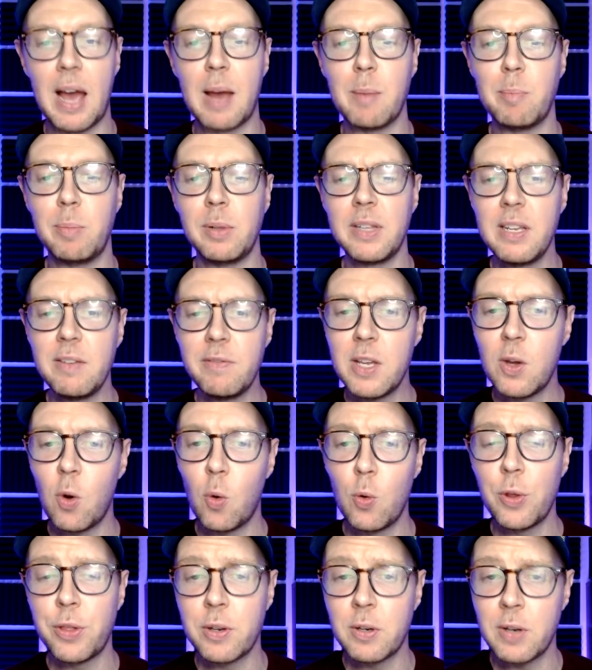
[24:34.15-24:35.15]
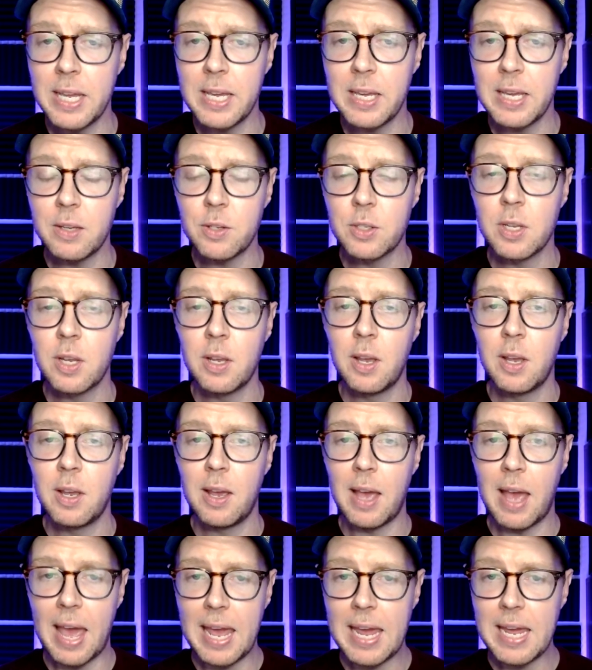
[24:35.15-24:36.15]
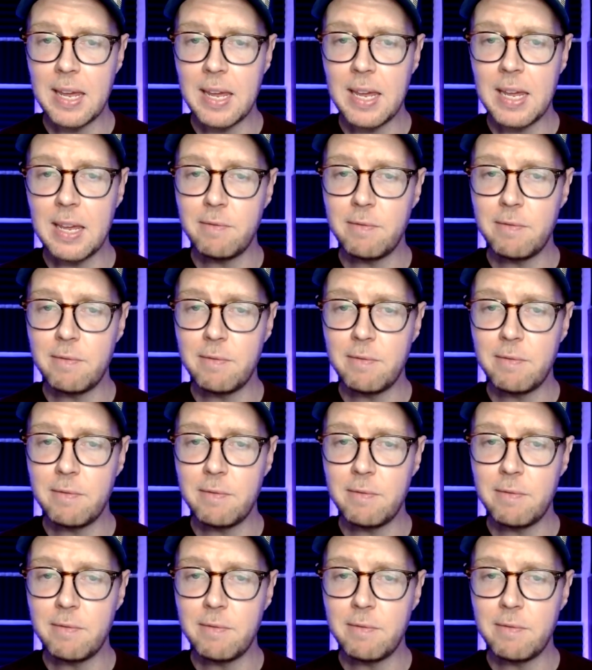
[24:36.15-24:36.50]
I believe the author is A.E.